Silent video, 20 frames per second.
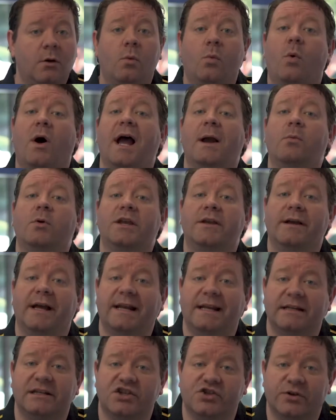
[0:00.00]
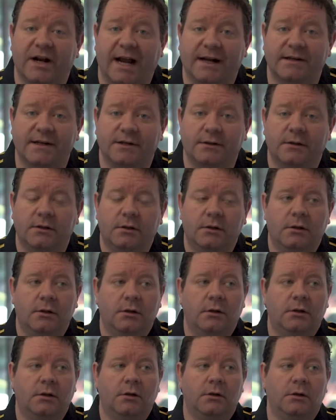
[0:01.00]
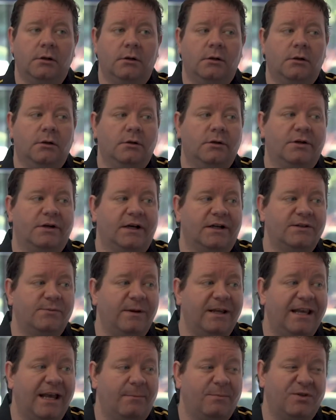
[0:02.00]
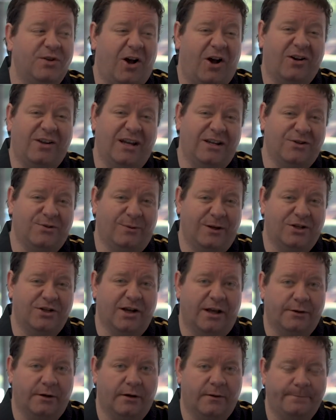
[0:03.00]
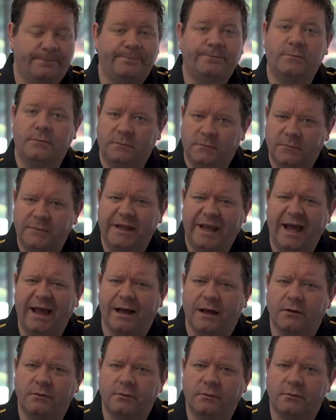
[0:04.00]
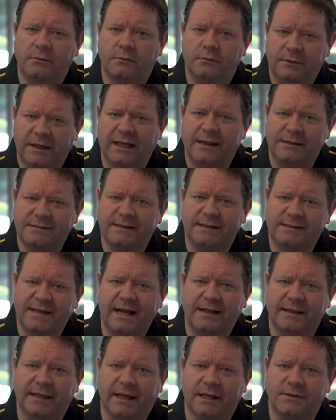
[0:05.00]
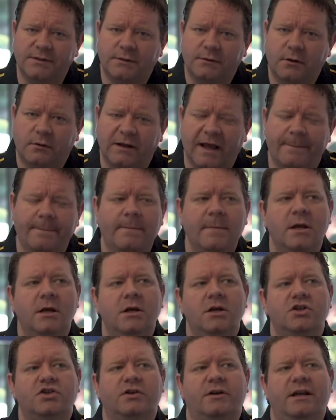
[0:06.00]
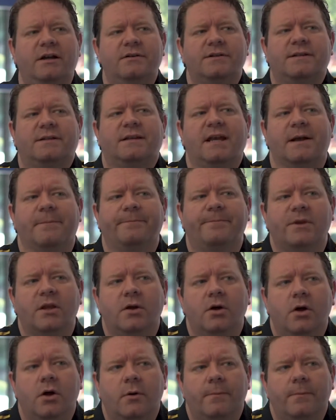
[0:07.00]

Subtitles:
Why were you getting distracted? Because we kept talking to each other. Yeah, that's exactly it, okay? So here's the thing.